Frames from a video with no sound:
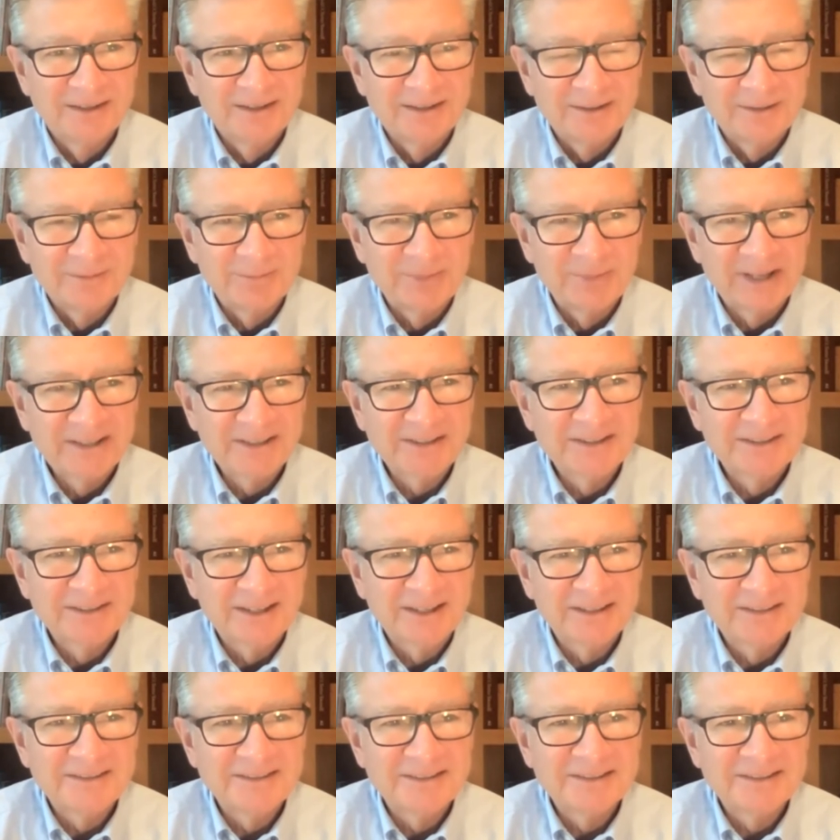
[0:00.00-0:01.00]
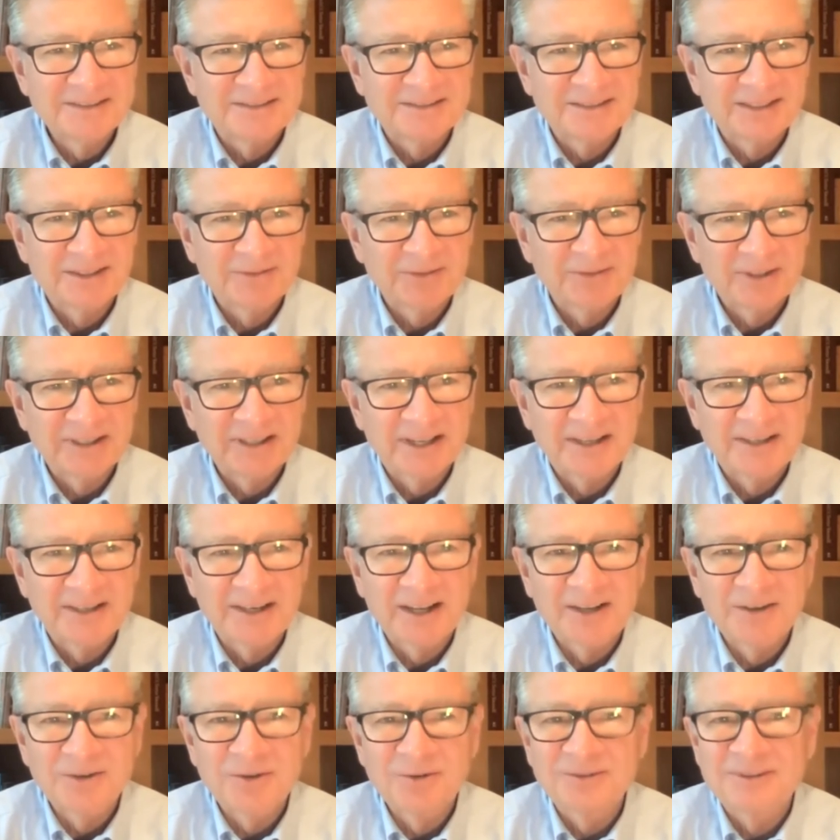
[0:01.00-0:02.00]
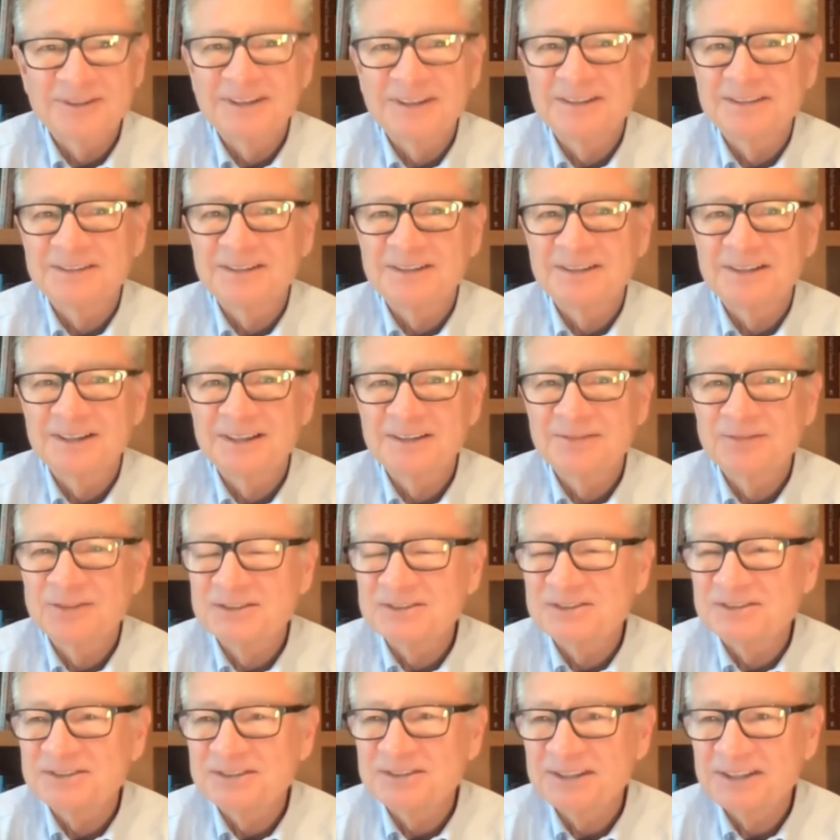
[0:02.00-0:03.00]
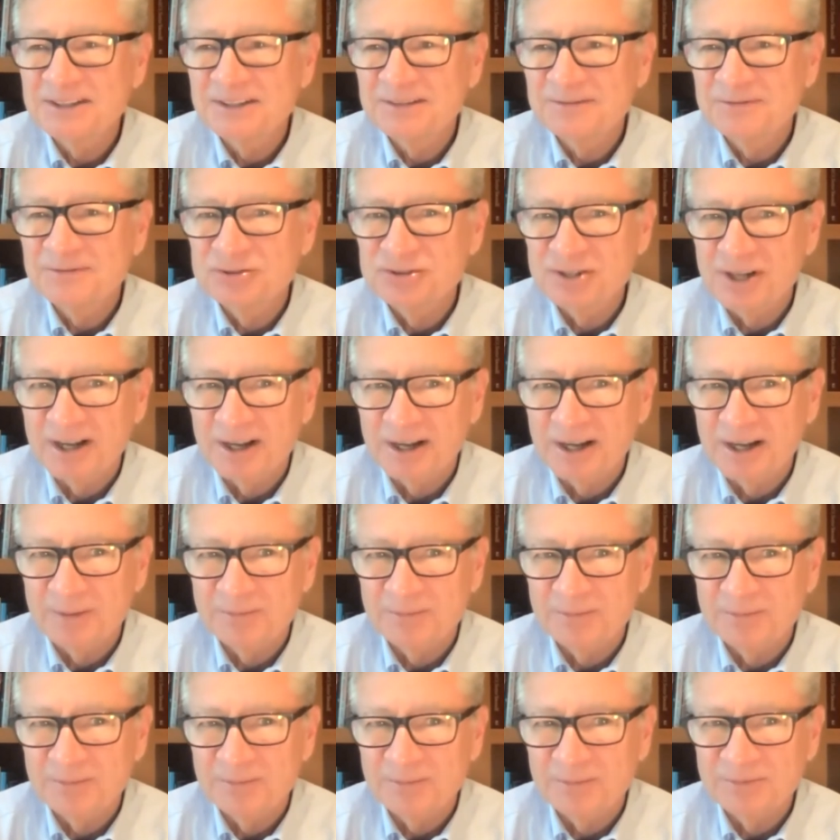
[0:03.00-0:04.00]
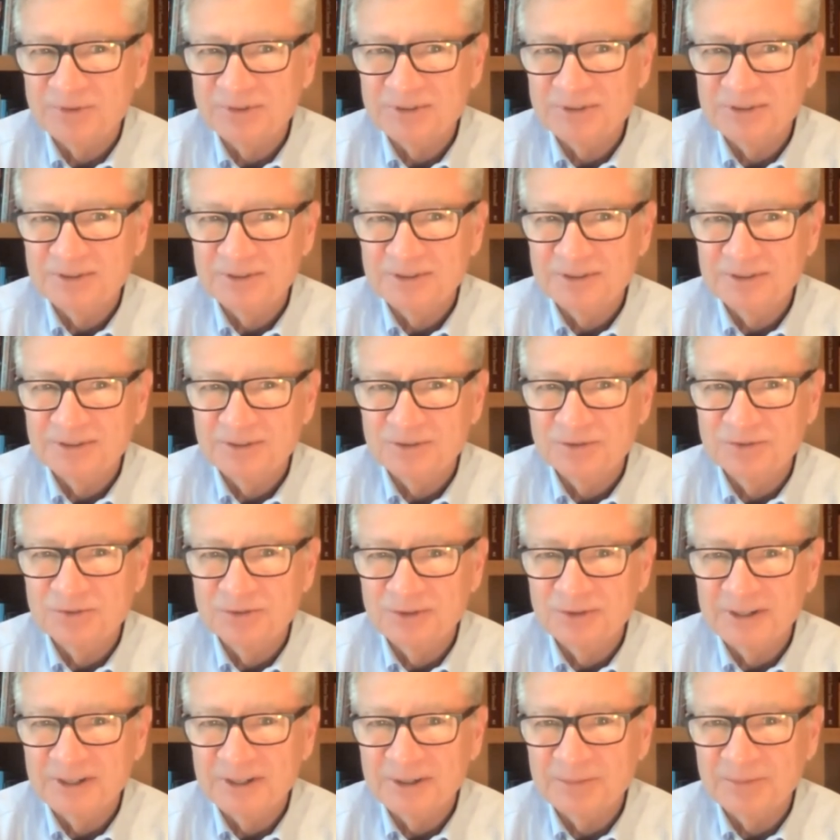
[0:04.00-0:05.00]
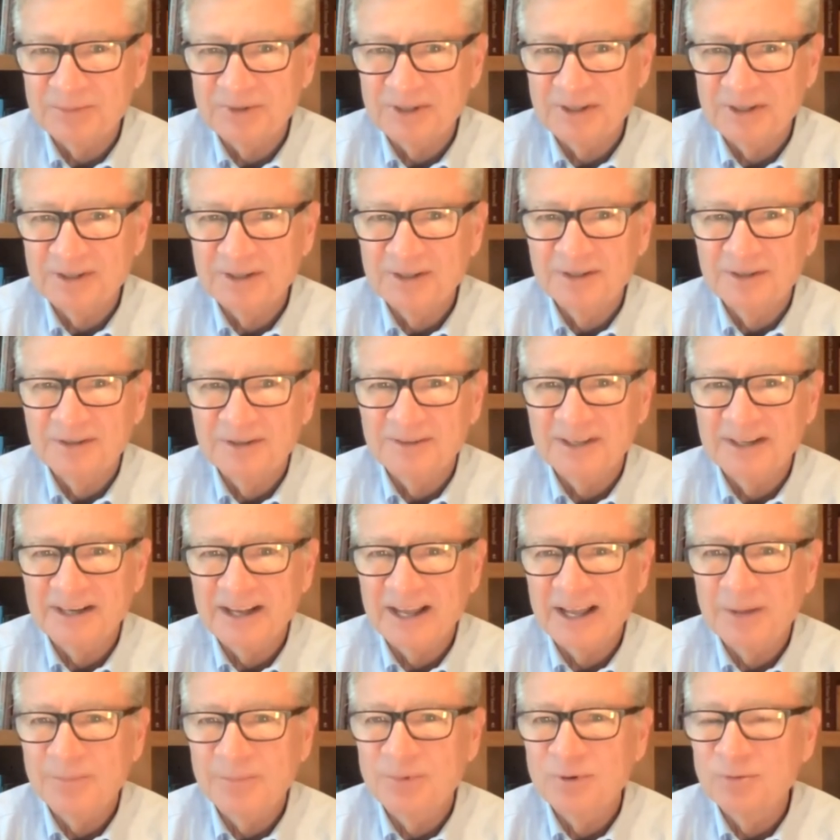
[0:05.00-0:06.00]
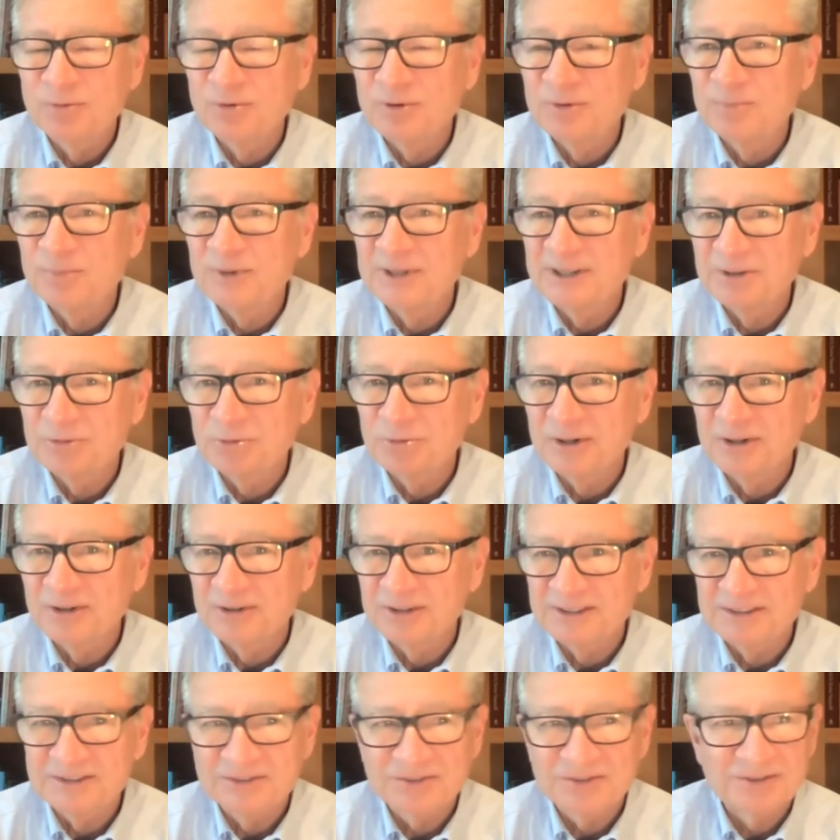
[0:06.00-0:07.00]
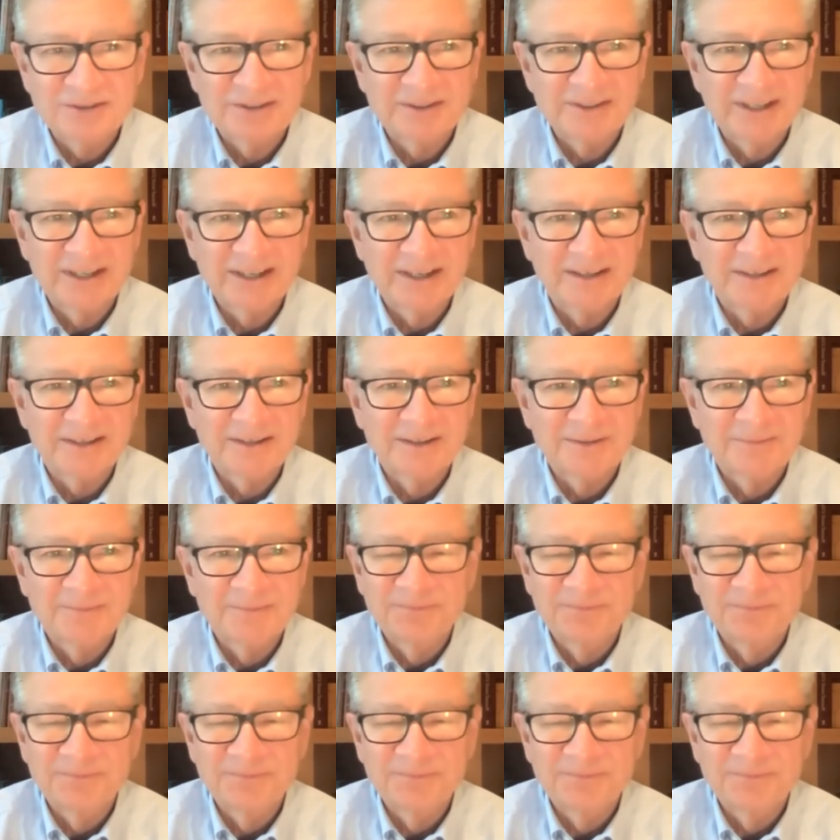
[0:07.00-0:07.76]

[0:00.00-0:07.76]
Back in 1978, I don't think that even Steve Jobs dreamed that Apple would be where it is today,